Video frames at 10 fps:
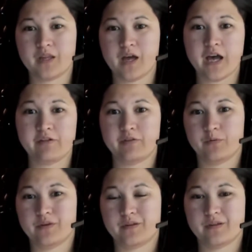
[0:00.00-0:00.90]
Hi
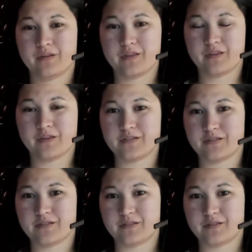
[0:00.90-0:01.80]
everyone, this
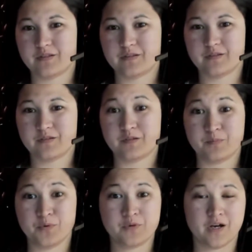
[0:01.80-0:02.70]
is the
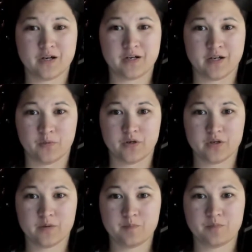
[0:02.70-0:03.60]
Moonhawk
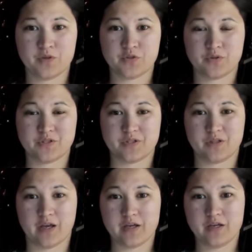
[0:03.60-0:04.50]
Network. Be sure to
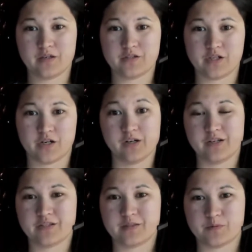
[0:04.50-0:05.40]
like, share,
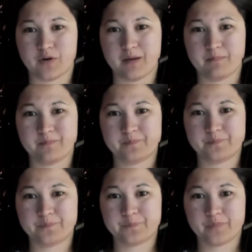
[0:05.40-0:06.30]
and subscribe.
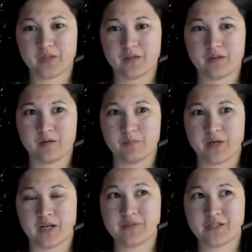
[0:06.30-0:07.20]
My
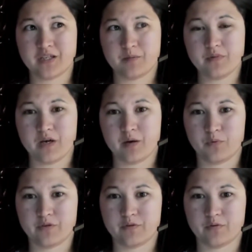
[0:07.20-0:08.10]
name is Kim. I'm
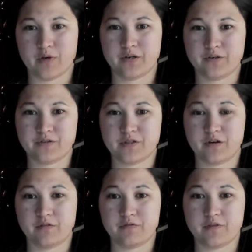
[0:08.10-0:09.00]
one of the writers
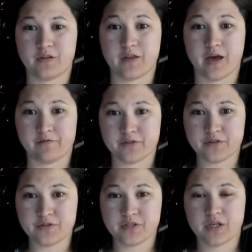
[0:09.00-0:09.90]
of The
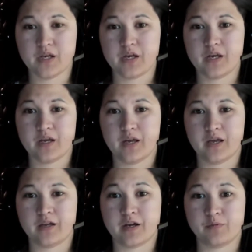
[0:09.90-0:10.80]
Lavenders,
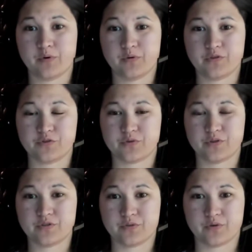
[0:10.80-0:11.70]
and I wrote the
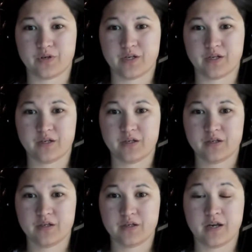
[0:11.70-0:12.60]
short story
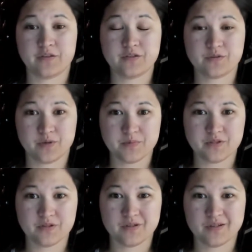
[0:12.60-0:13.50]
and the script
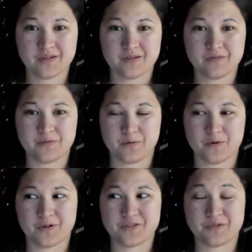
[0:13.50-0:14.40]

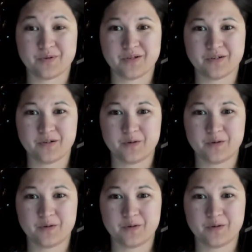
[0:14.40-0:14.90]
for Surrender.